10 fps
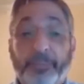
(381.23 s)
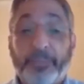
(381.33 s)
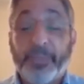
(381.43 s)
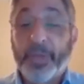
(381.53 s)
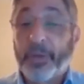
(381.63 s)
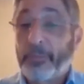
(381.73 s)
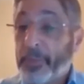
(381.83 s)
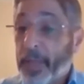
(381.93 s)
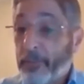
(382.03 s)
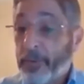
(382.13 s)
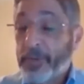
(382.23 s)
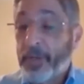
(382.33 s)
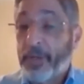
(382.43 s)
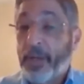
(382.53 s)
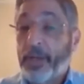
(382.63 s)
So that was
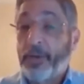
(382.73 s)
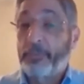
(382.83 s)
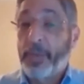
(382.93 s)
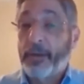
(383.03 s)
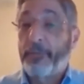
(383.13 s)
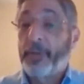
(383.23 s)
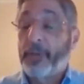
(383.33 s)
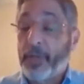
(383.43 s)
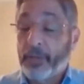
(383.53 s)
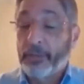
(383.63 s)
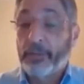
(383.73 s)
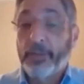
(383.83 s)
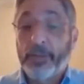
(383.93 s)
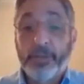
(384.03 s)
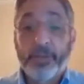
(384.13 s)
a good benefit
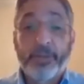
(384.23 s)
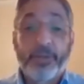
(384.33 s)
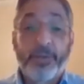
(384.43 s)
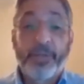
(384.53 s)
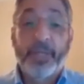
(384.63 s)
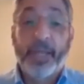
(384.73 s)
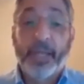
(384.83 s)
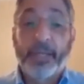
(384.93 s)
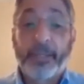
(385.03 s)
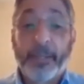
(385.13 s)
to the client.